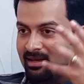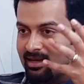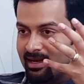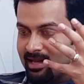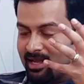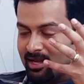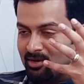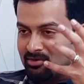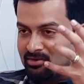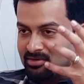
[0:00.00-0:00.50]
and
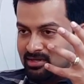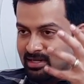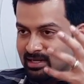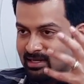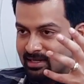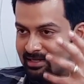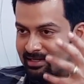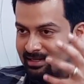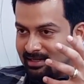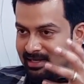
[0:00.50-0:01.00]
I could
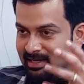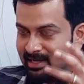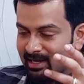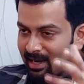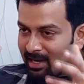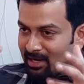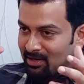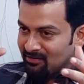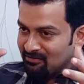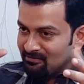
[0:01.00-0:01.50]
really
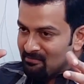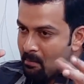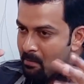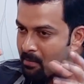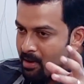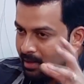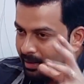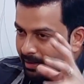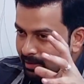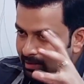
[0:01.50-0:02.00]
kind of
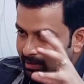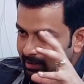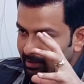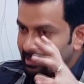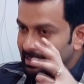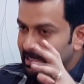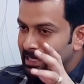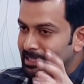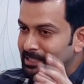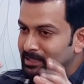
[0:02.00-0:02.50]
milk
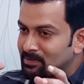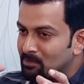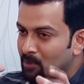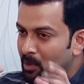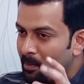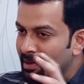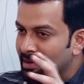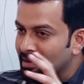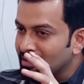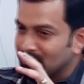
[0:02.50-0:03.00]
each
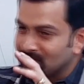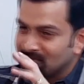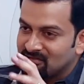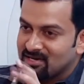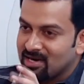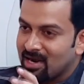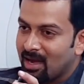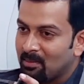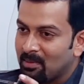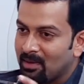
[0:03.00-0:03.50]
moment of
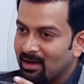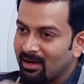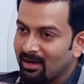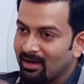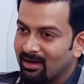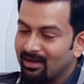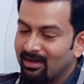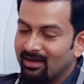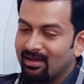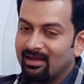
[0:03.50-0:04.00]
drama.
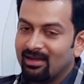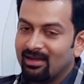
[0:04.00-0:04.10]
Right.